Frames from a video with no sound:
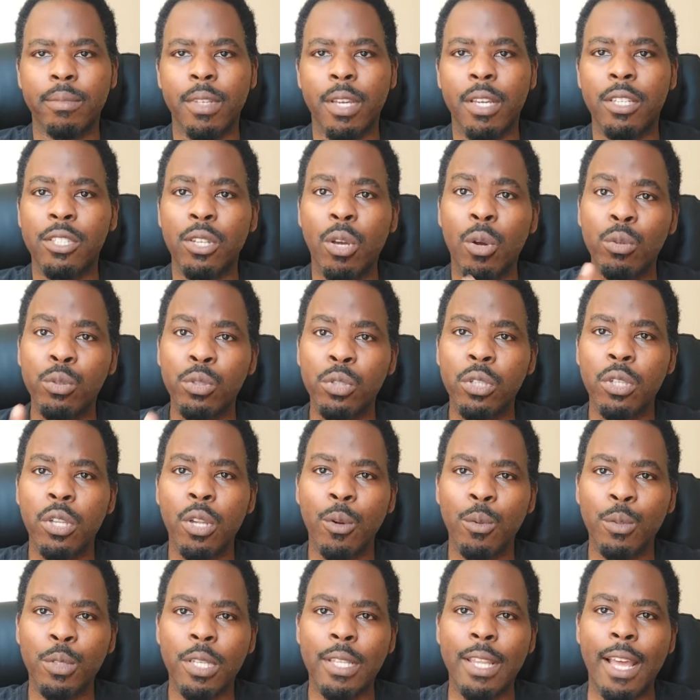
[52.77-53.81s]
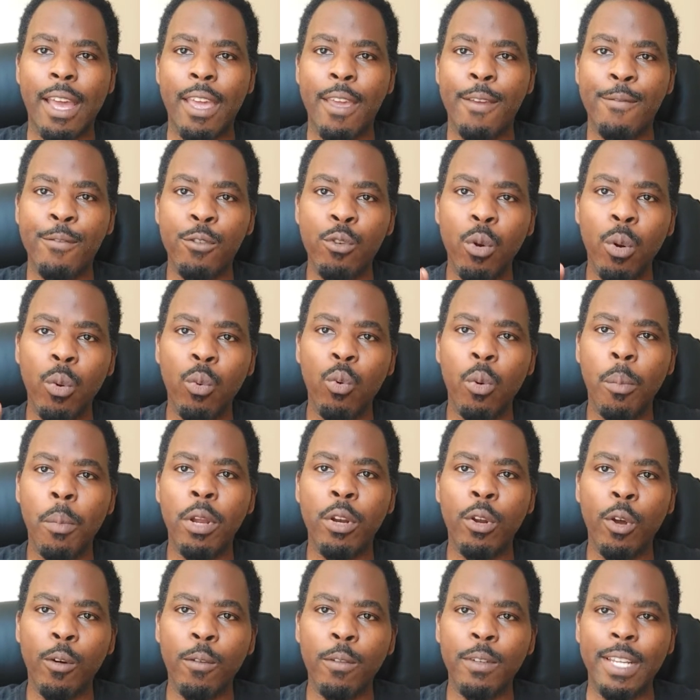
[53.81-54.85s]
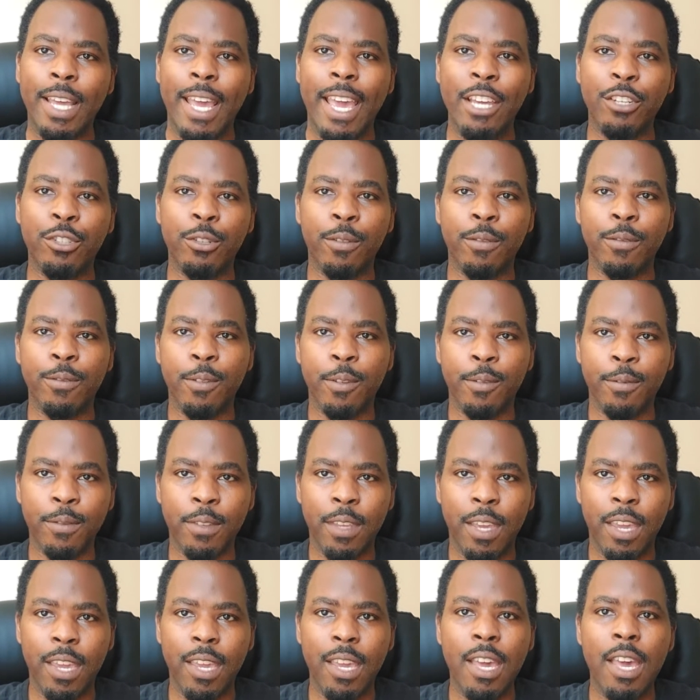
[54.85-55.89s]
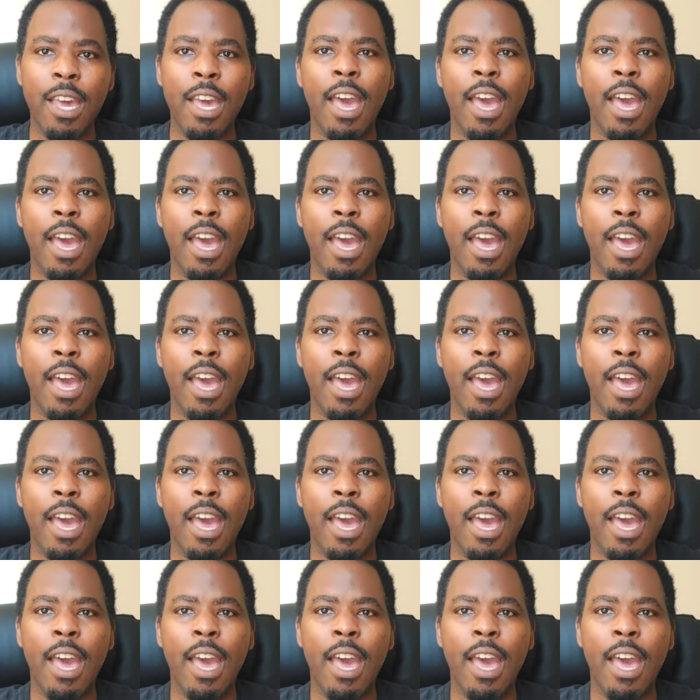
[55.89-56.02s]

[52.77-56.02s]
It's also noted that if you're a woman over the age of 50